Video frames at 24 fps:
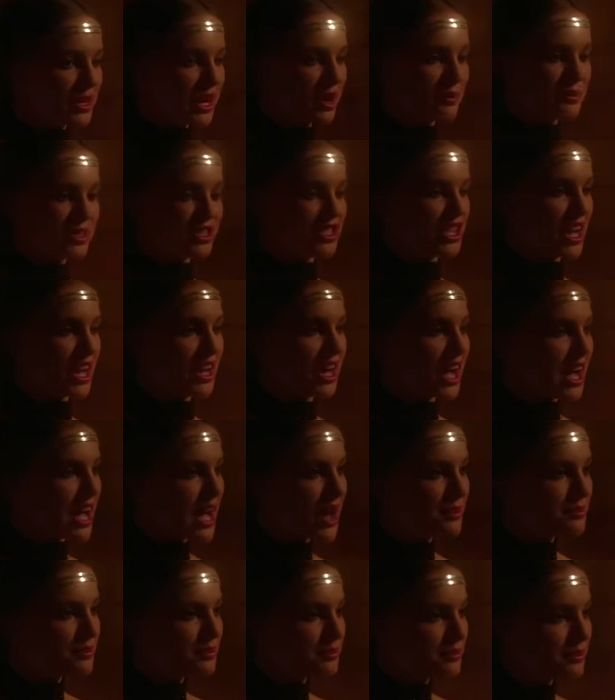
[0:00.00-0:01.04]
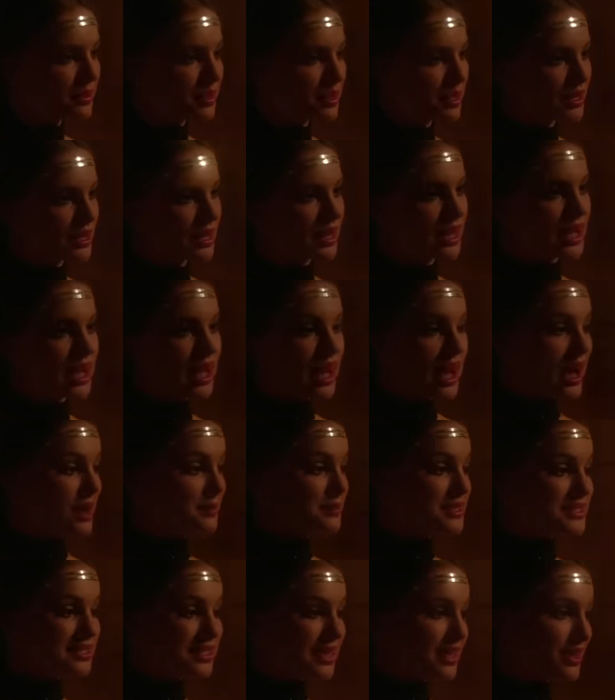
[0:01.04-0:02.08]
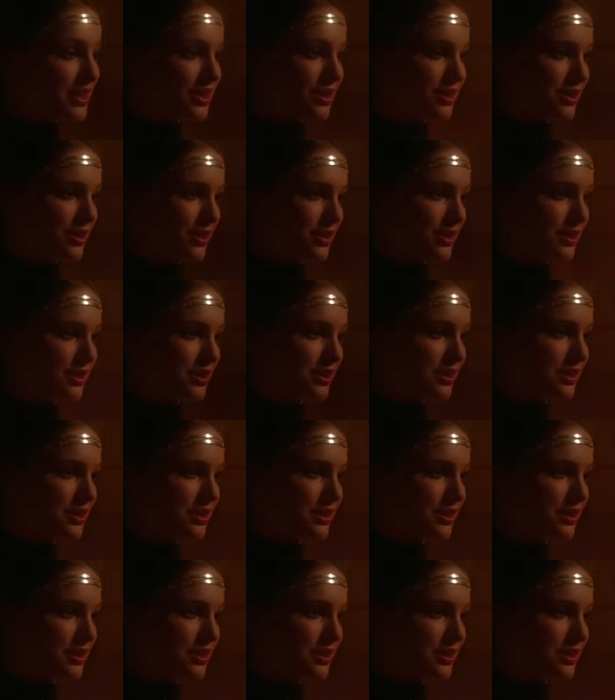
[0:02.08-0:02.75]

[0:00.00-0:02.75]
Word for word: to become a Jedi, I'm I'm a senator.